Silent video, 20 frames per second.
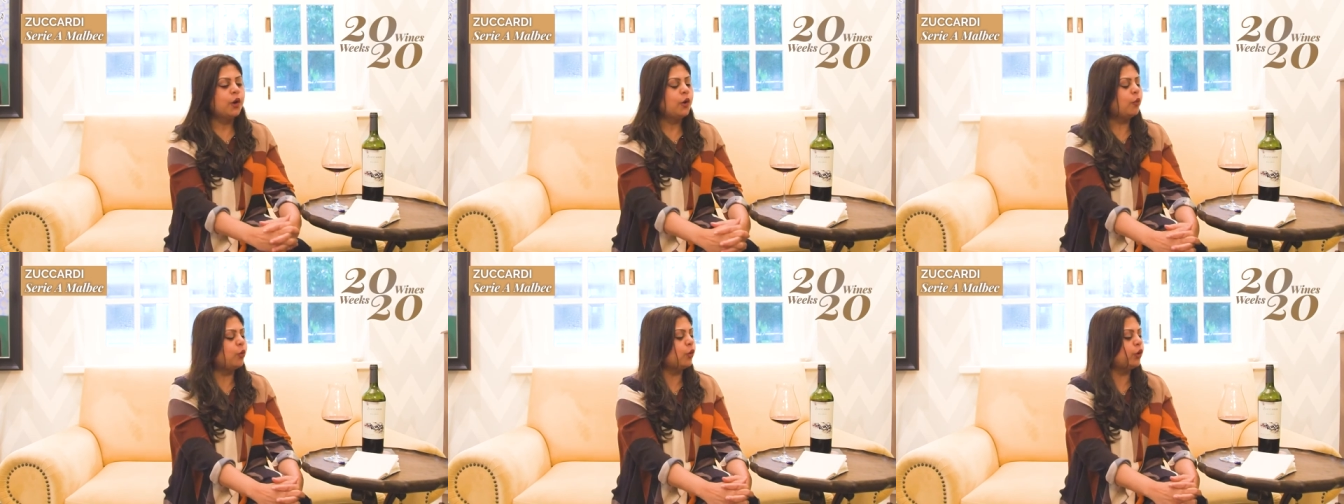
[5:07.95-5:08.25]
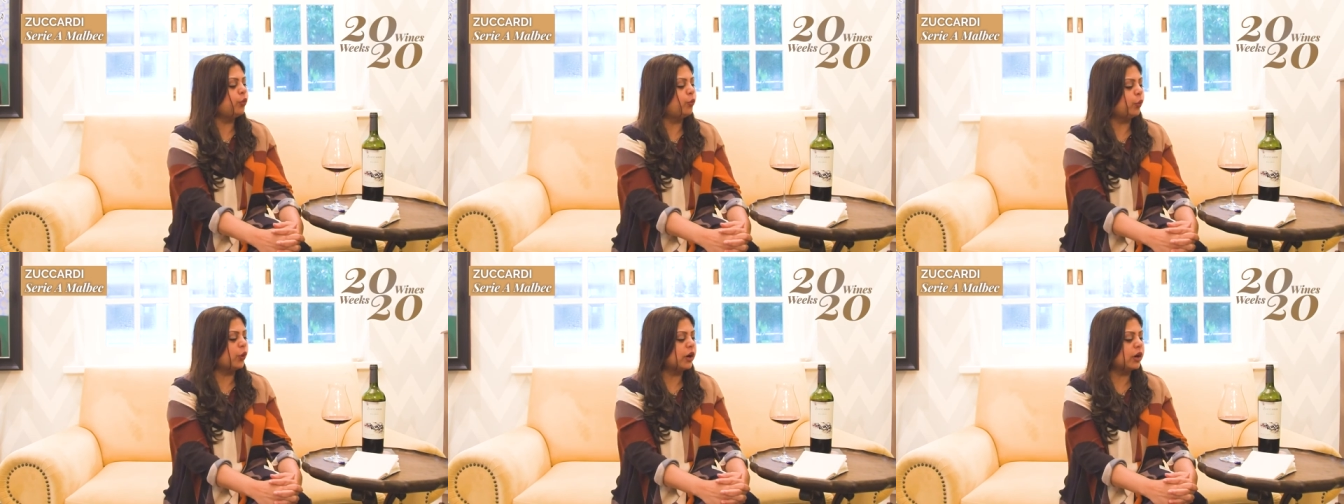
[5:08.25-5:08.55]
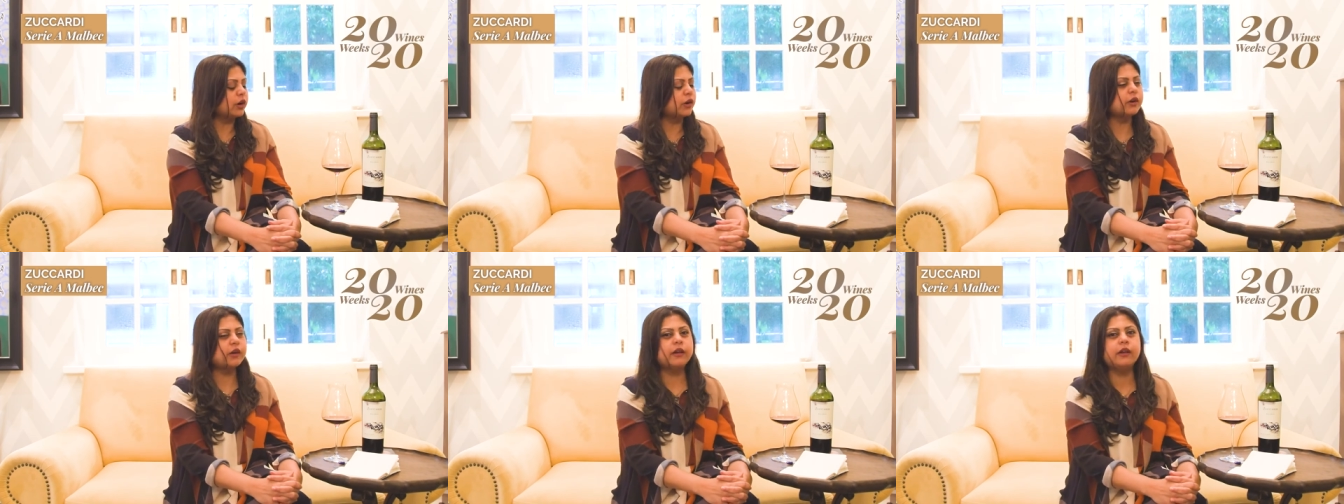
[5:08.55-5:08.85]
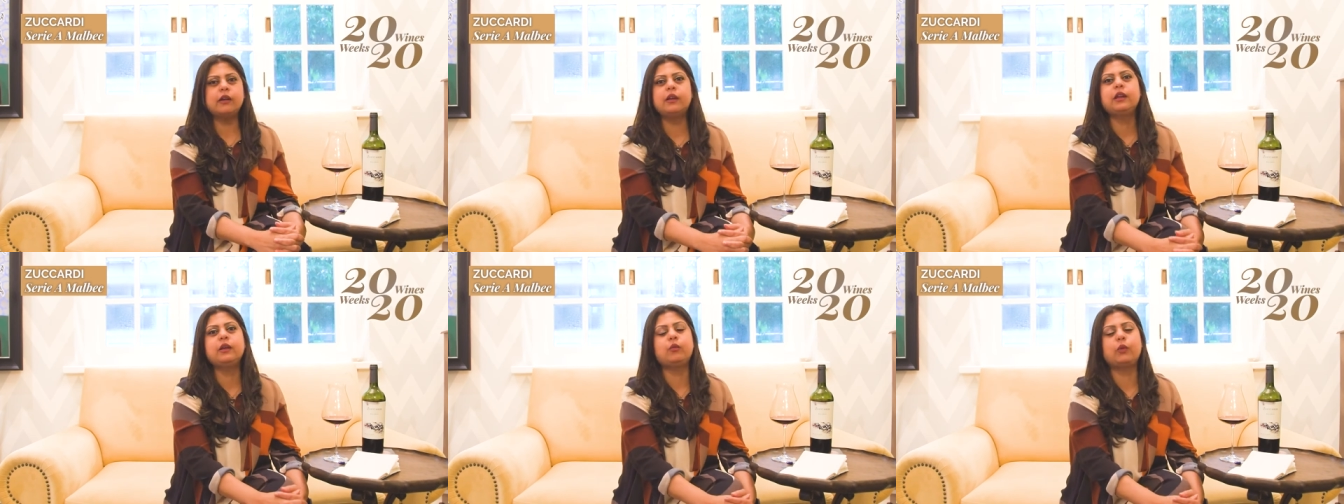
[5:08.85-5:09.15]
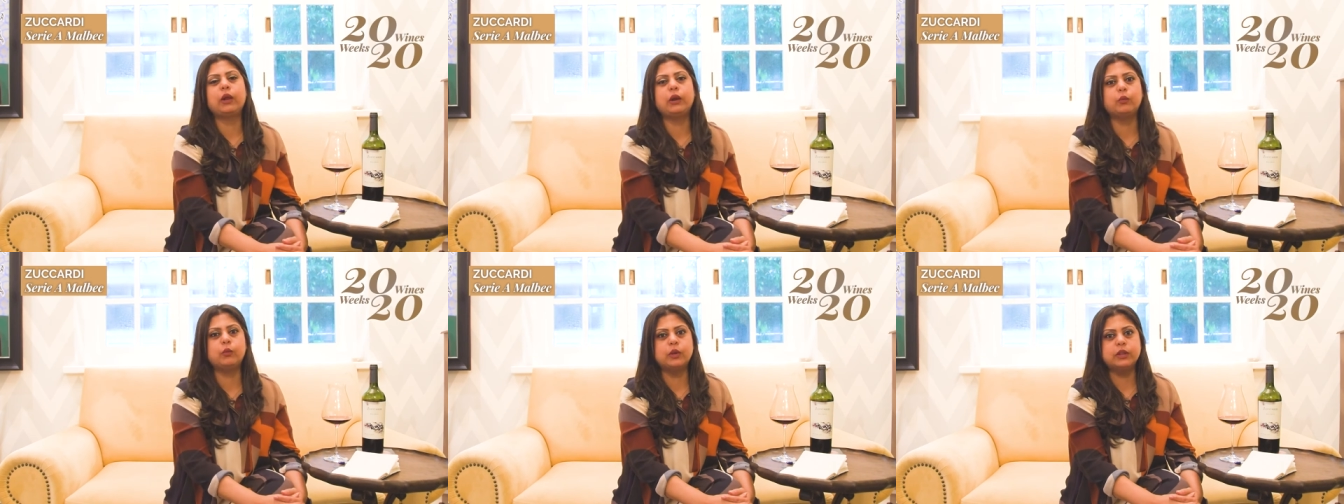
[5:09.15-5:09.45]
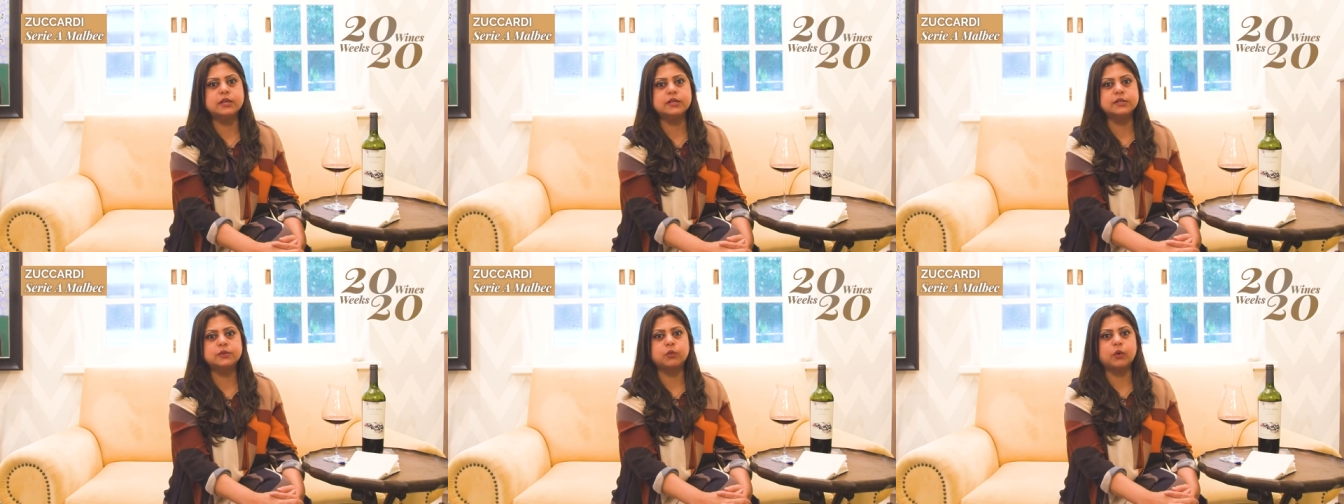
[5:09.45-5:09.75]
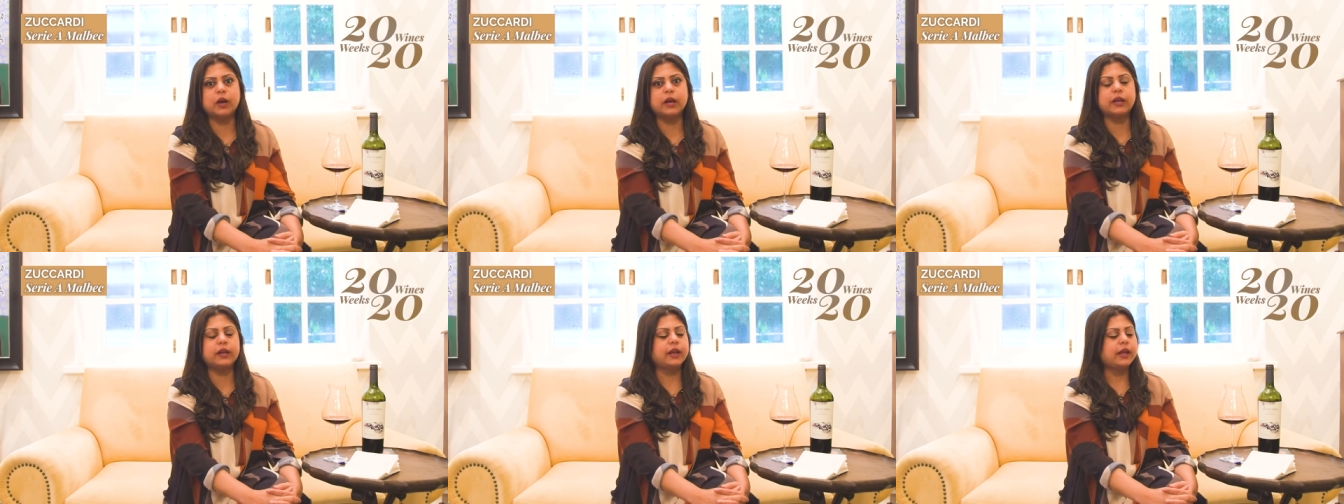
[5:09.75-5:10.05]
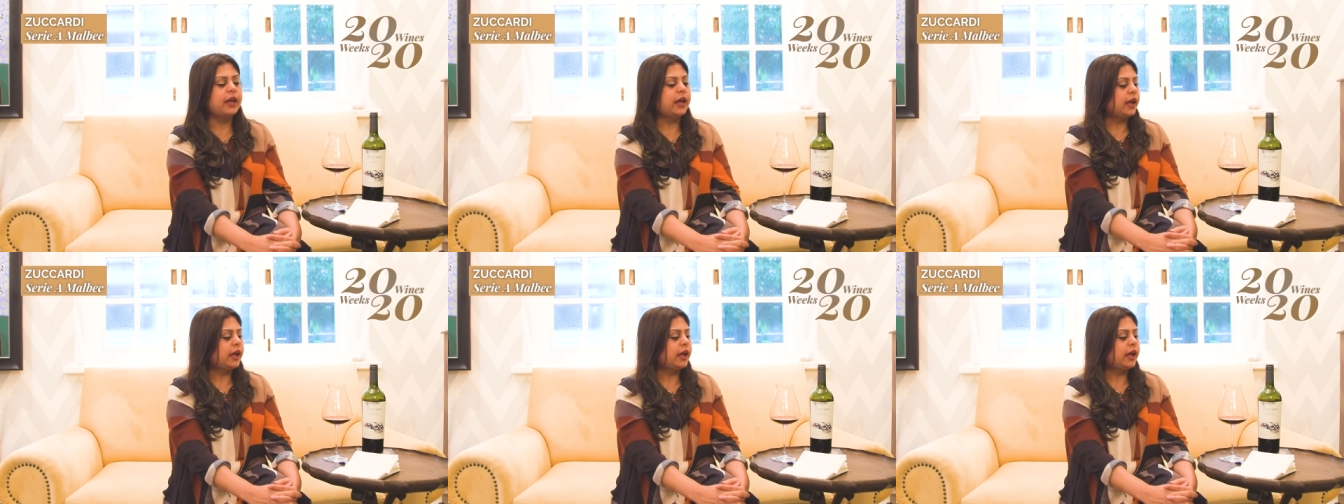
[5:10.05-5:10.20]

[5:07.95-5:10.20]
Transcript: would work really well with this wine.